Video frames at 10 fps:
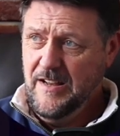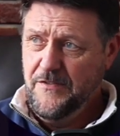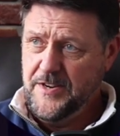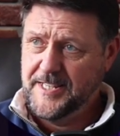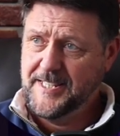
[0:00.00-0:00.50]

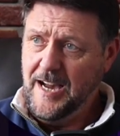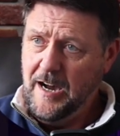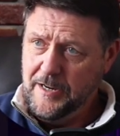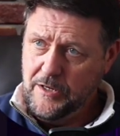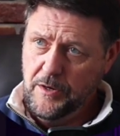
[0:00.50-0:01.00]
For a
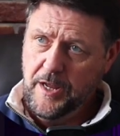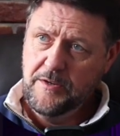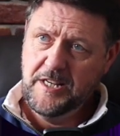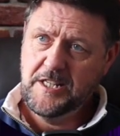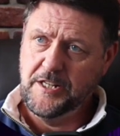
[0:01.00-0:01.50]
start, you'll
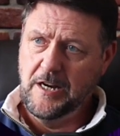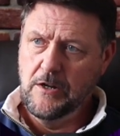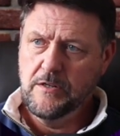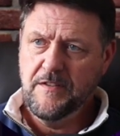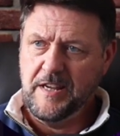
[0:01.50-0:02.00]
notice that a
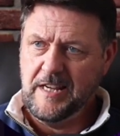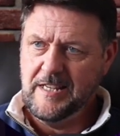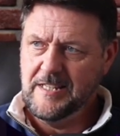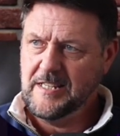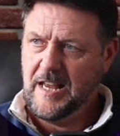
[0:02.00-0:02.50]
lot of
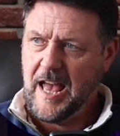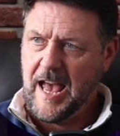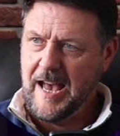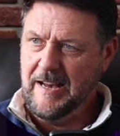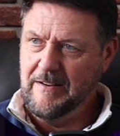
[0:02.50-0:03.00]
these
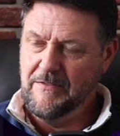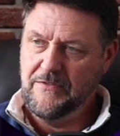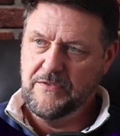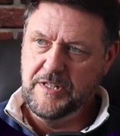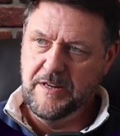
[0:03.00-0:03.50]

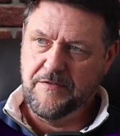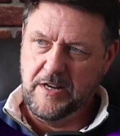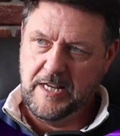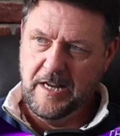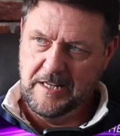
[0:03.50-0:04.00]
have
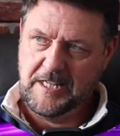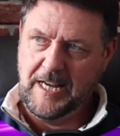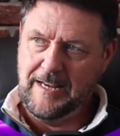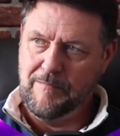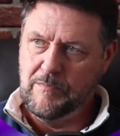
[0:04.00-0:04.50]
different color
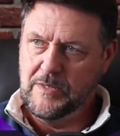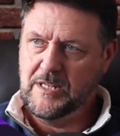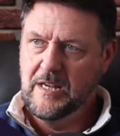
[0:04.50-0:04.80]
schemes,